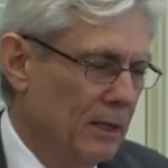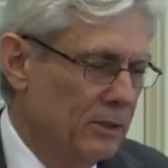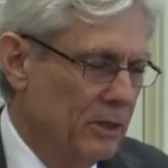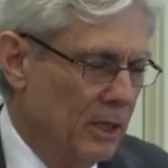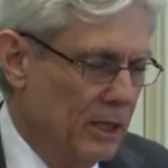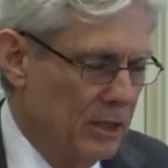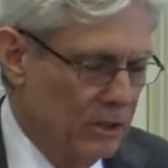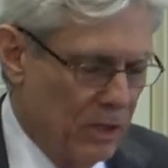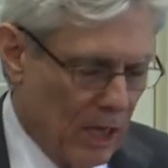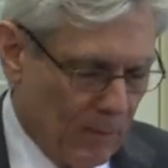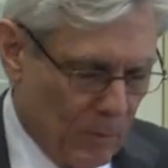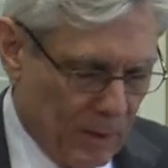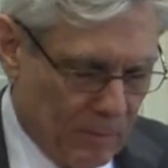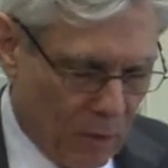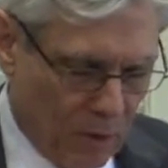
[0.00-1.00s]
It's in His
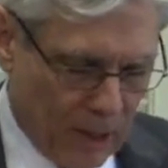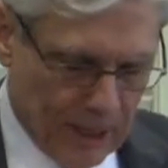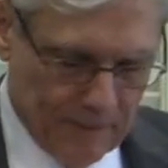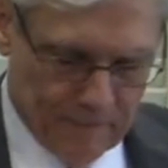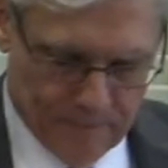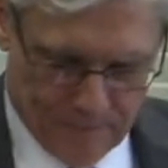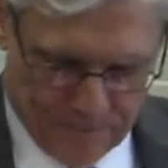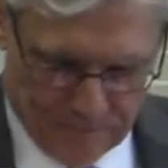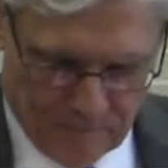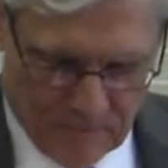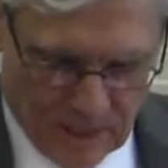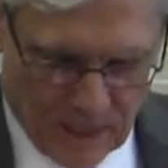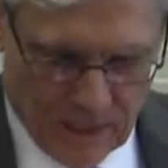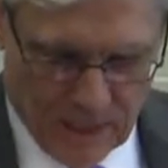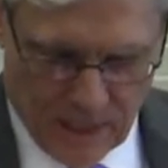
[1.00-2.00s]
name we pray.
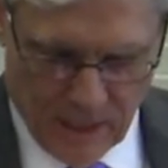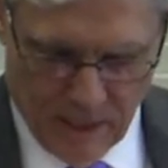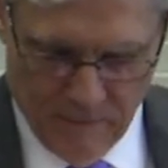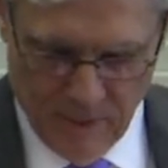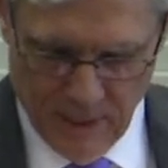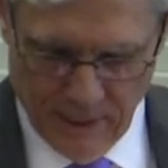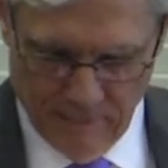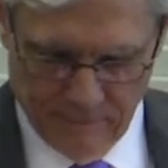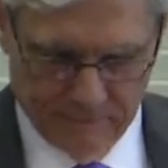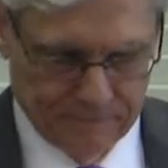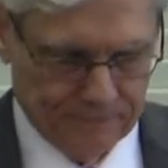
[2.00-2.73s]
Amen.